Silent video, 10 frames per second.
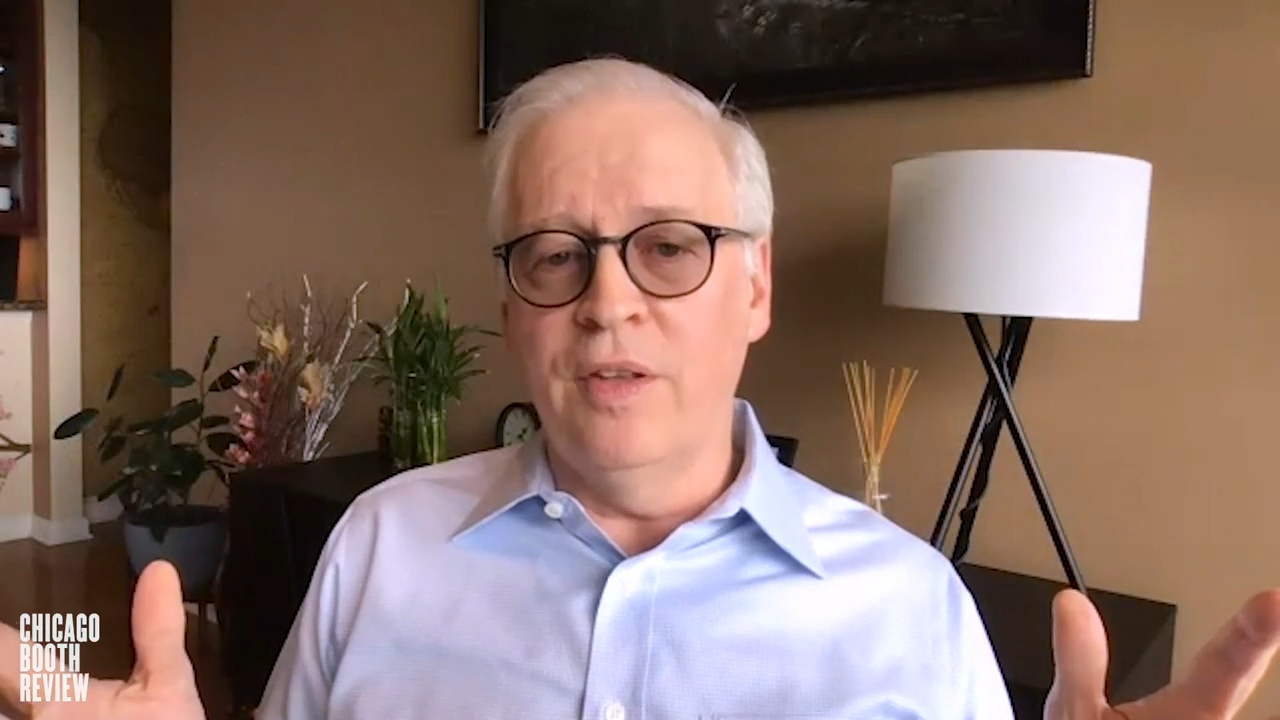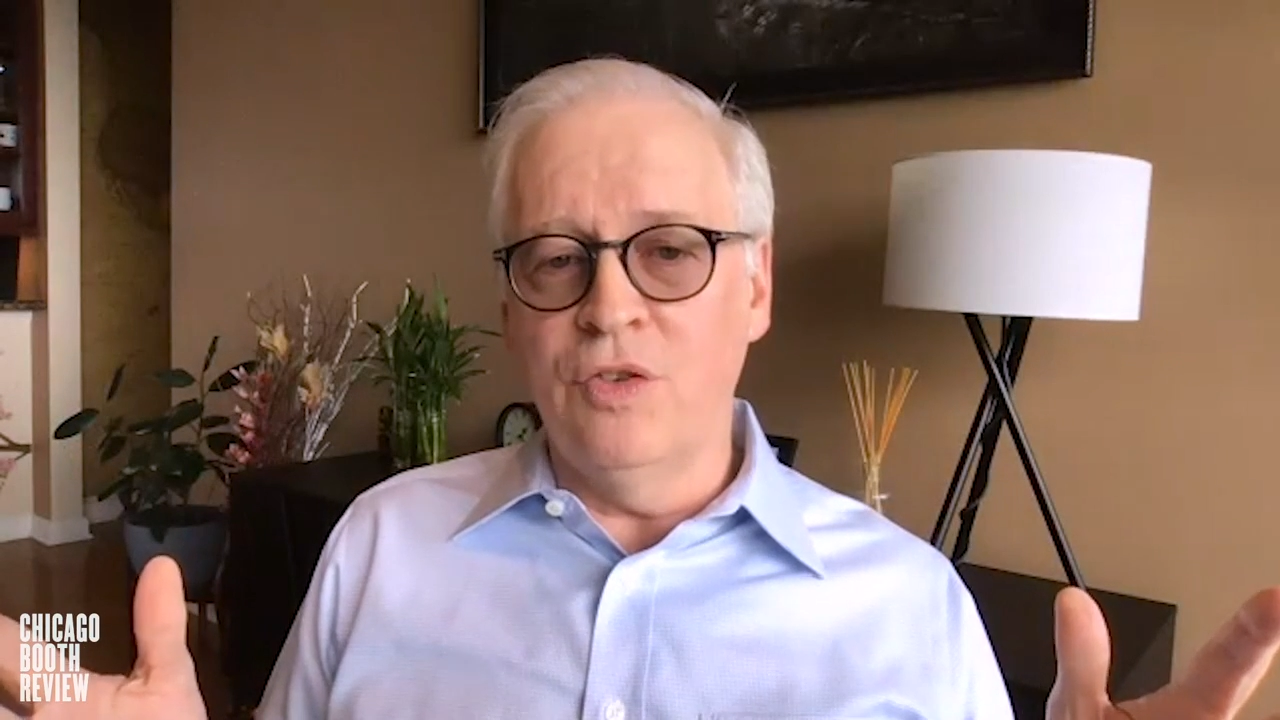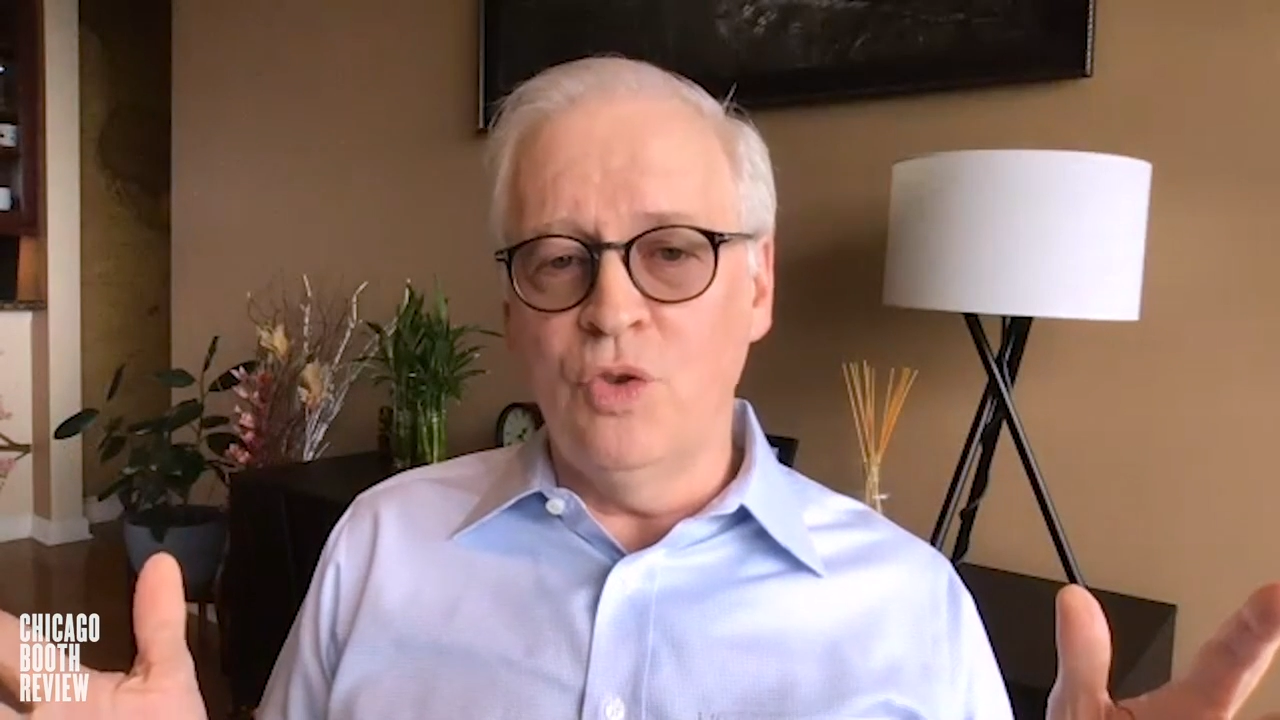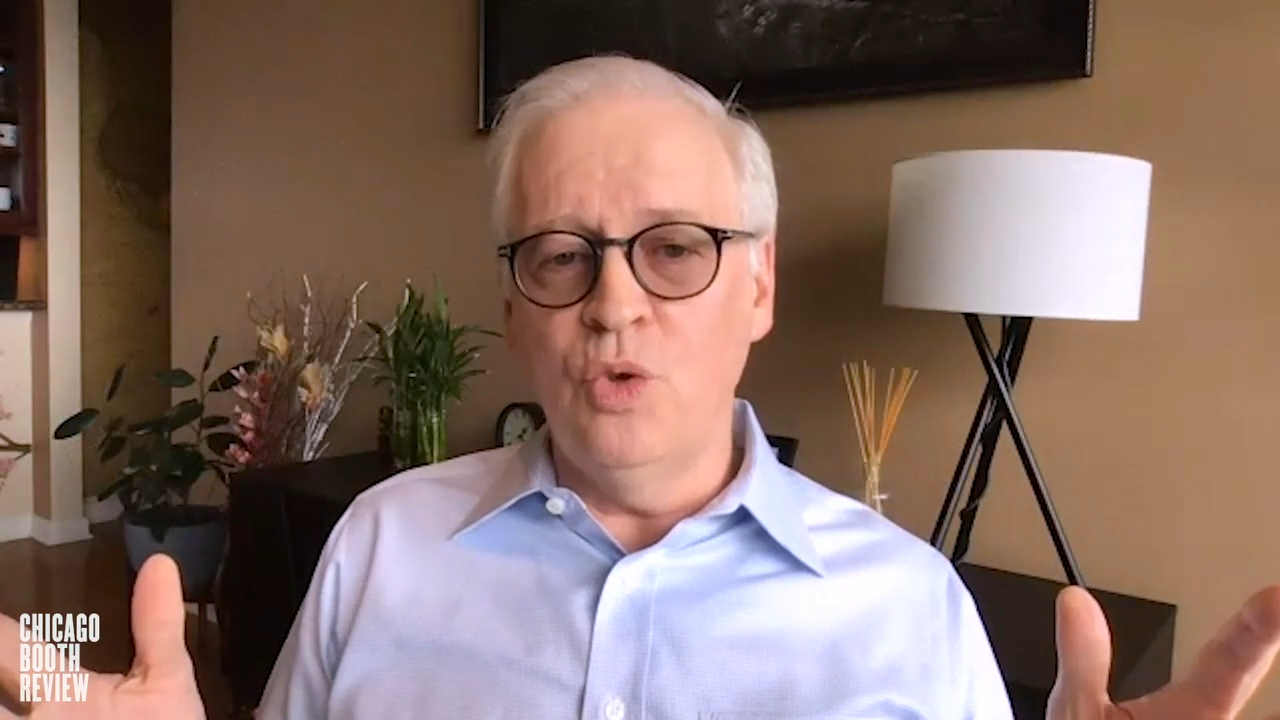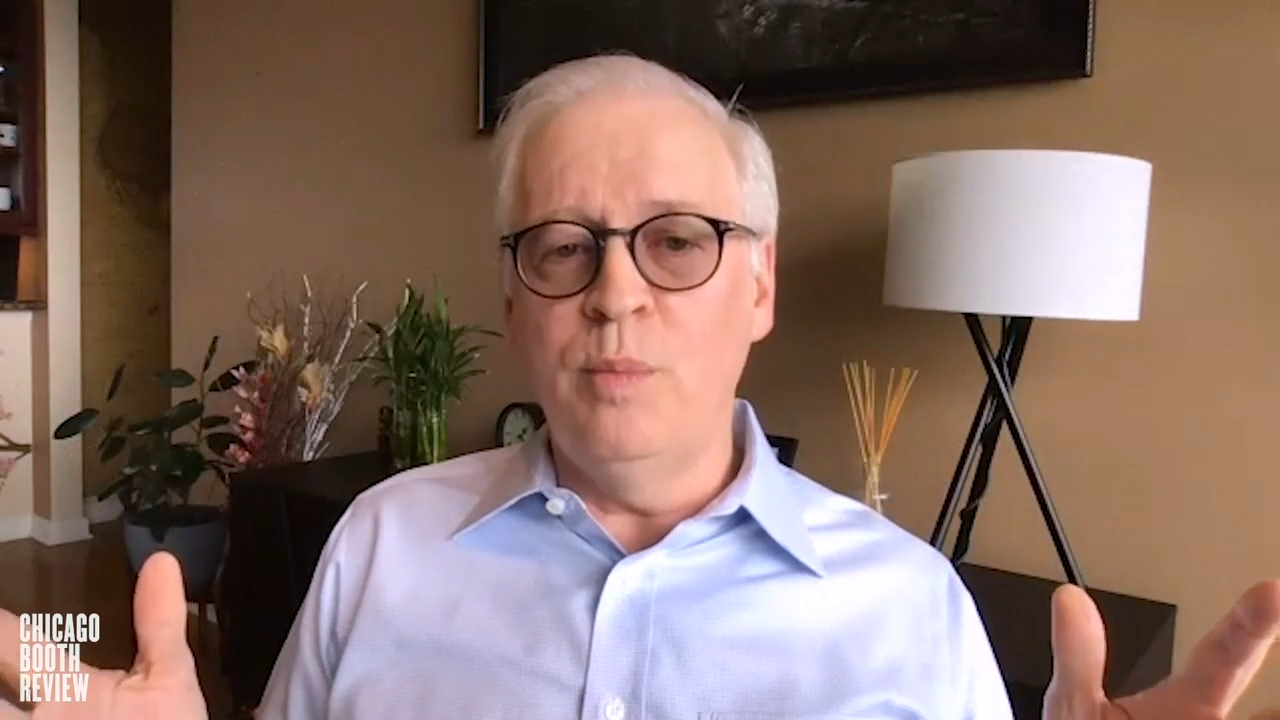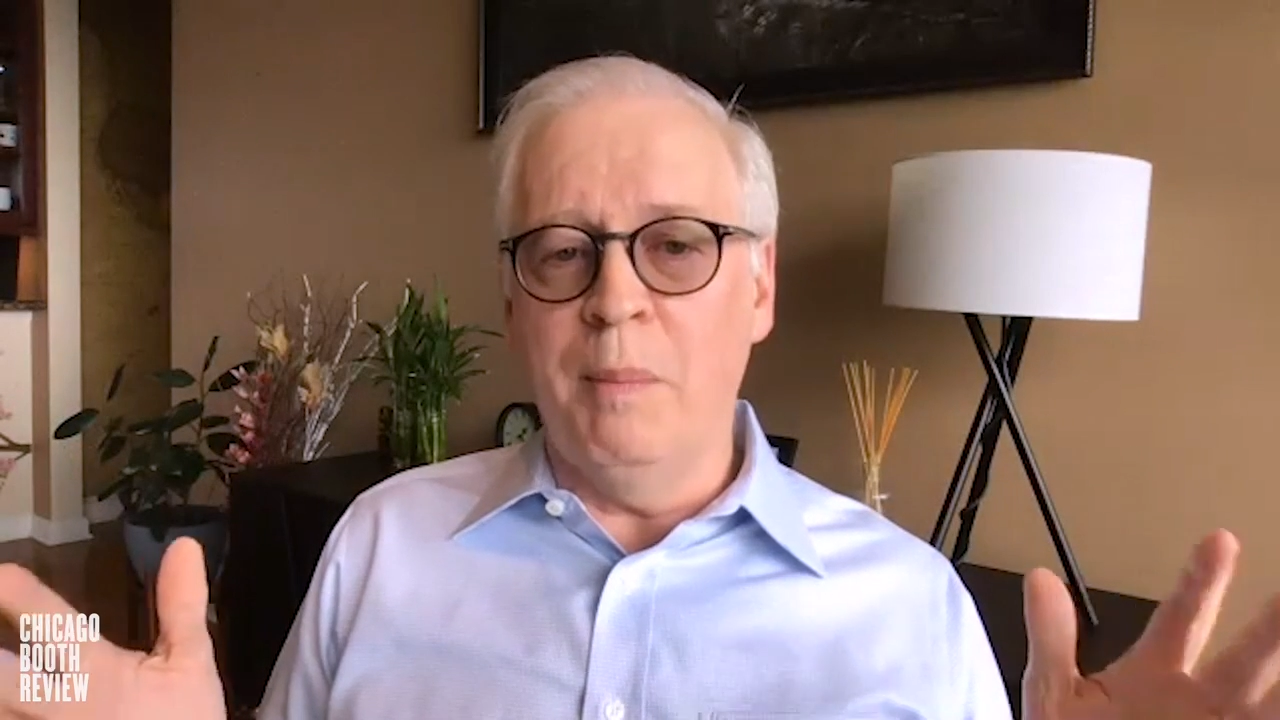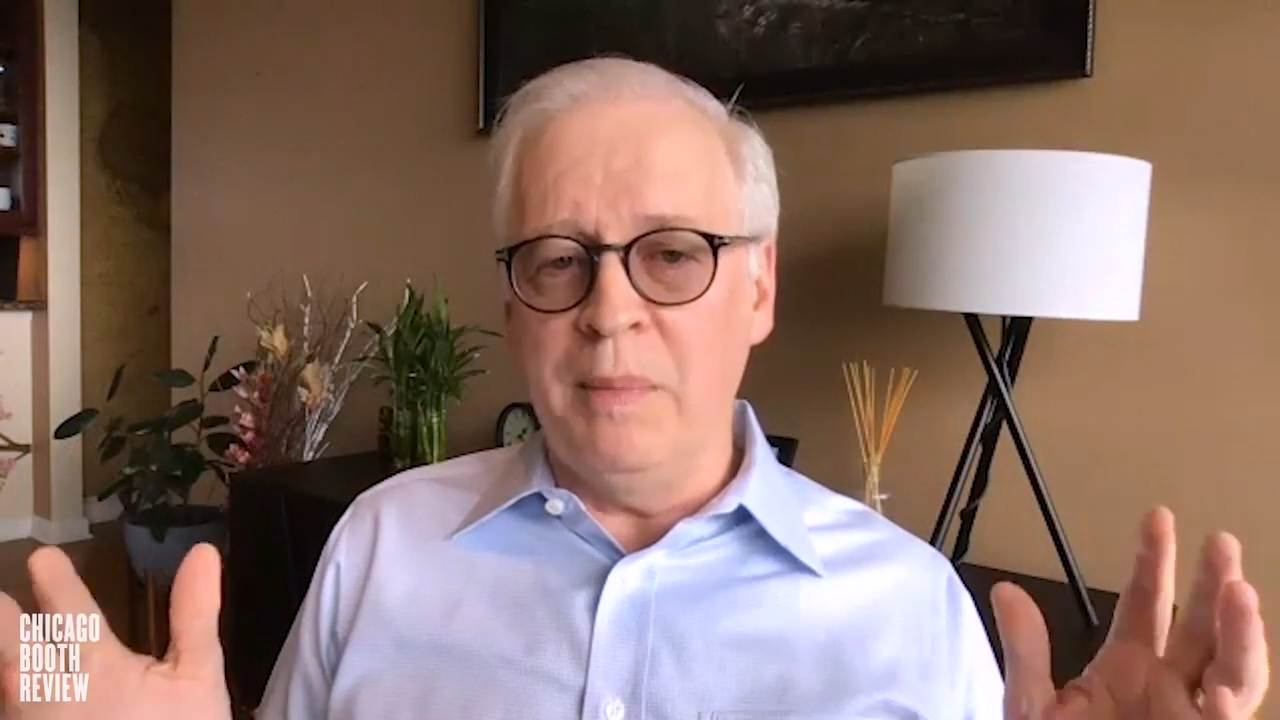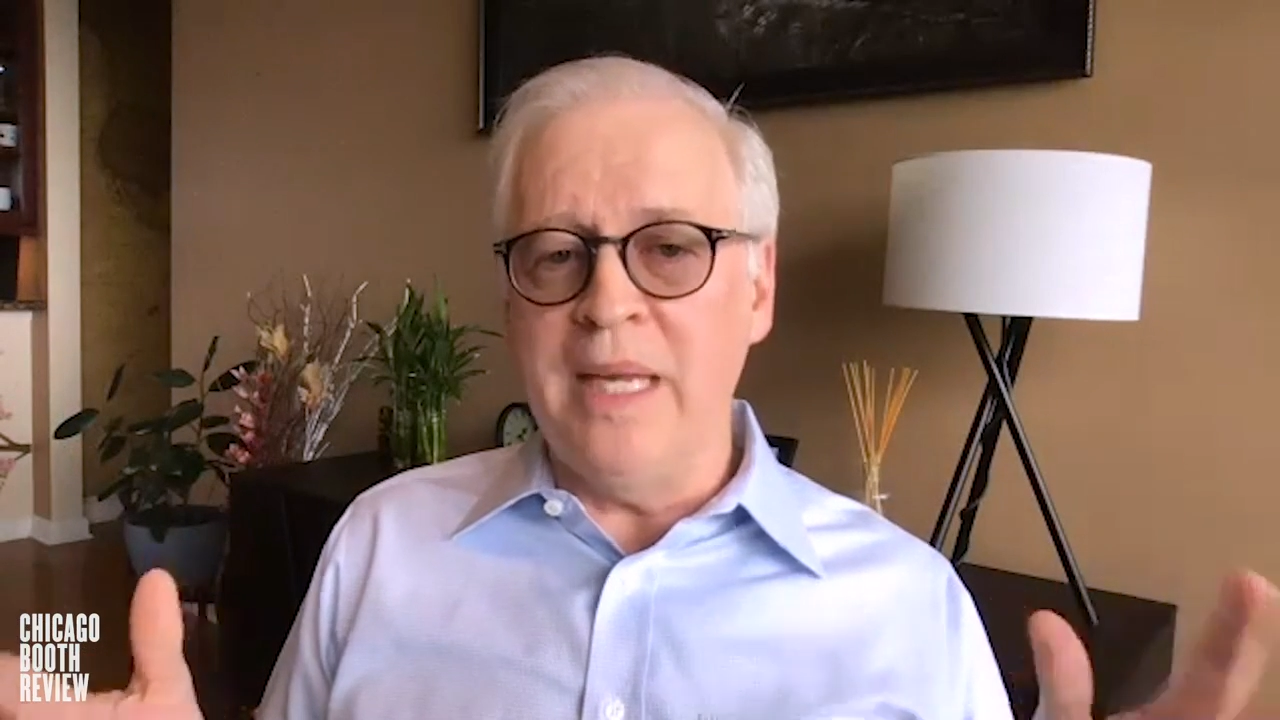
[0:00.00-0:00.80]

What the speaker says: Zoom